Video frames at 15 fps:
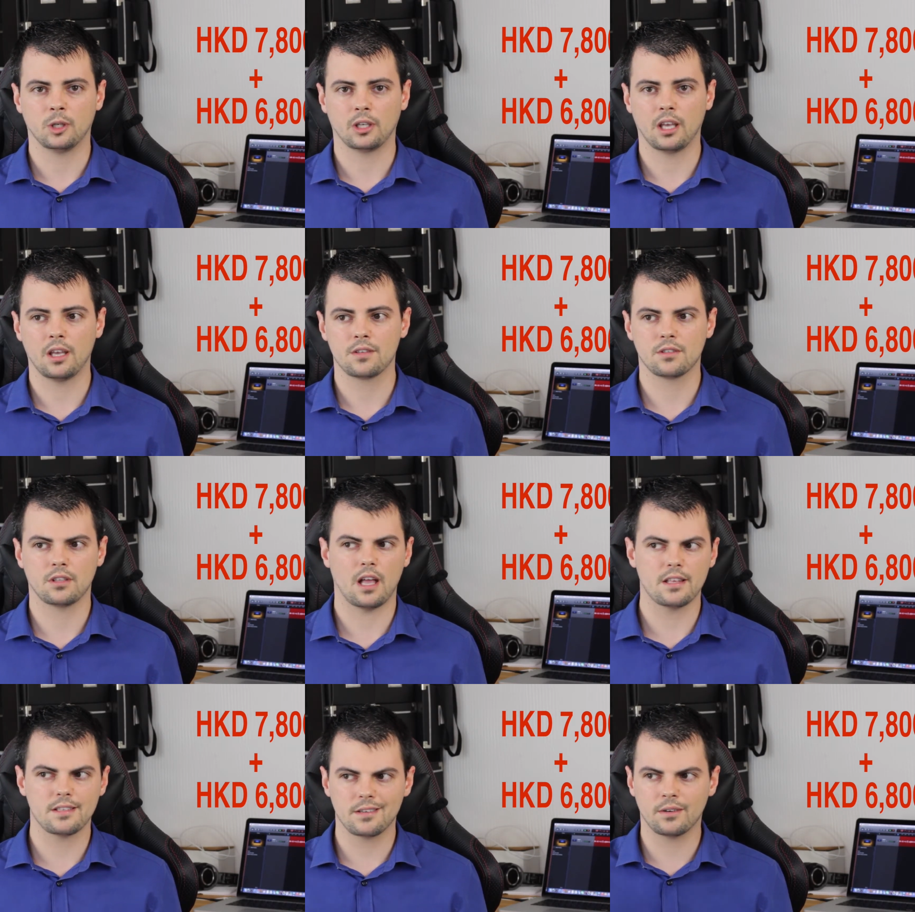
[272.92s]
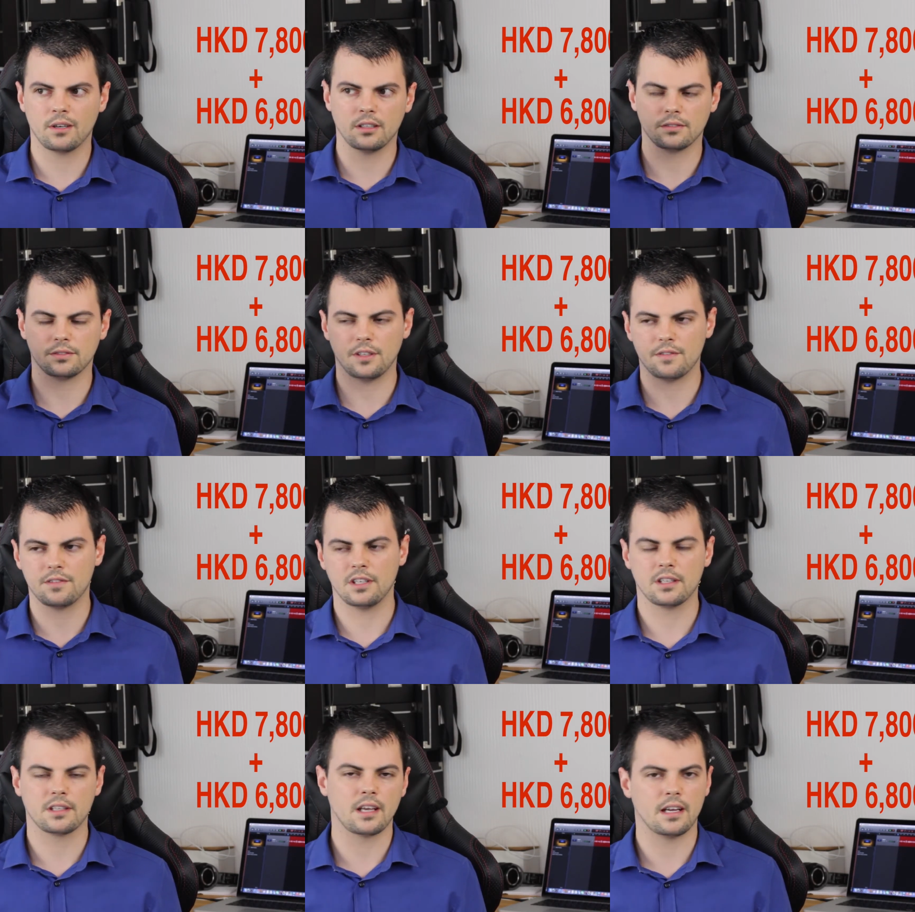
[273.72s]
Okay, so that's around
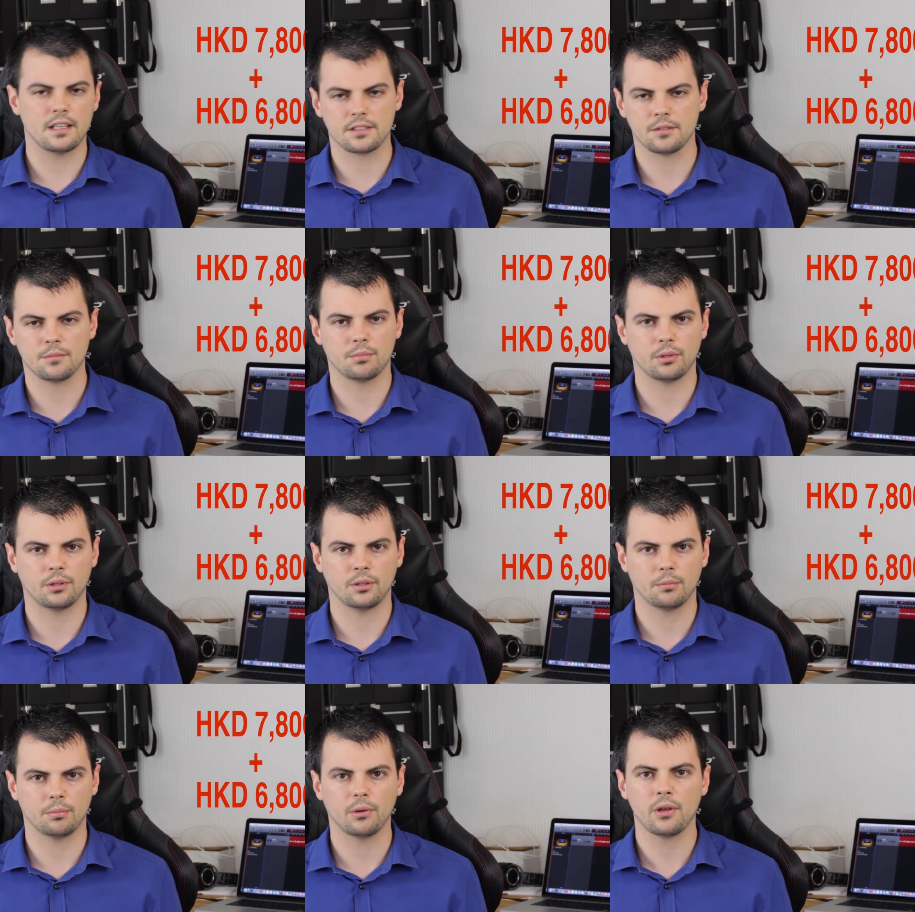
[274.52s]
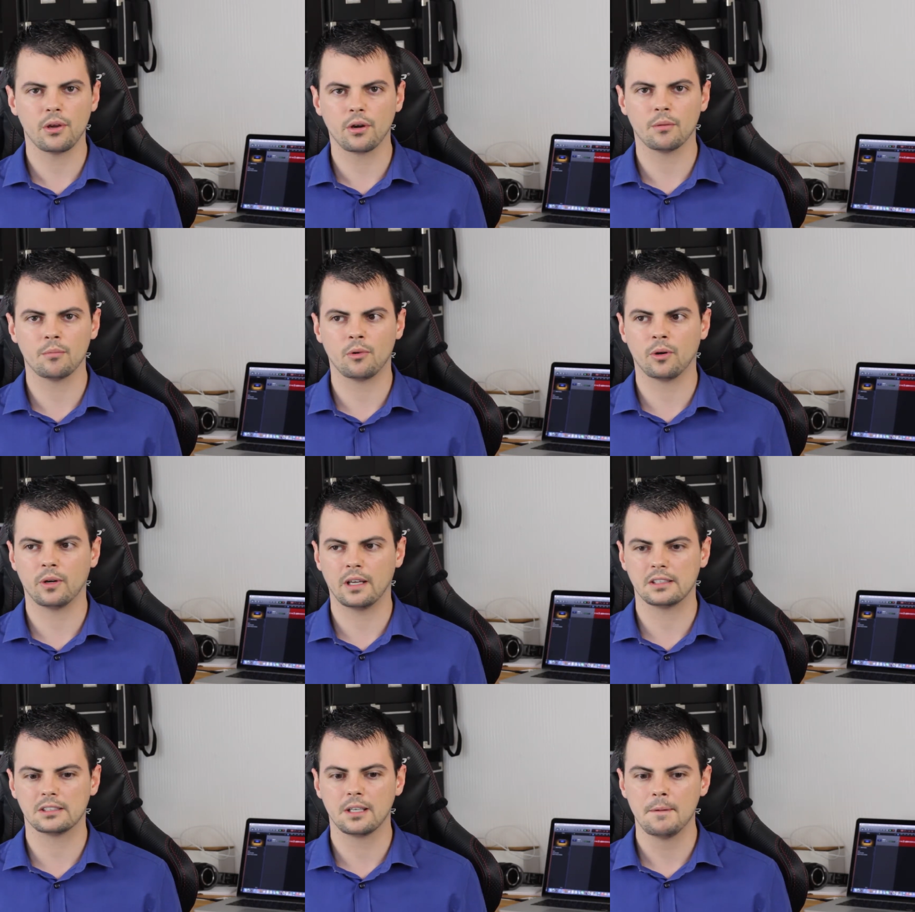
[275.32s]
15,000 per year, more
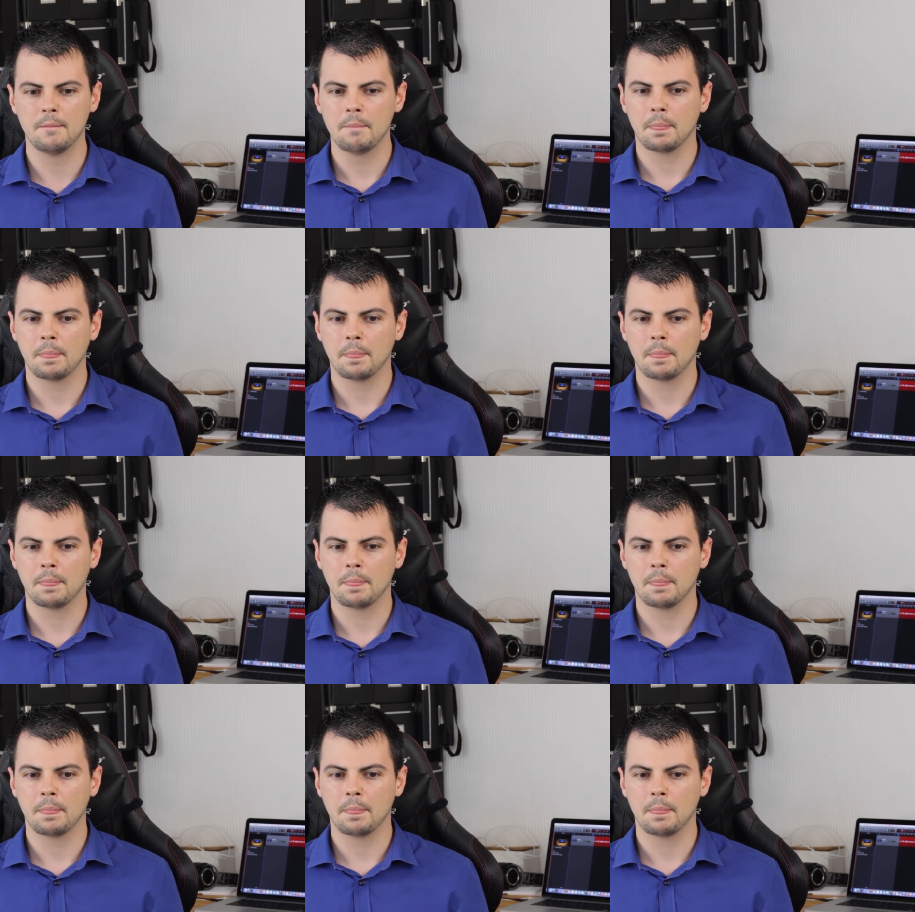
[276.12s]
or less.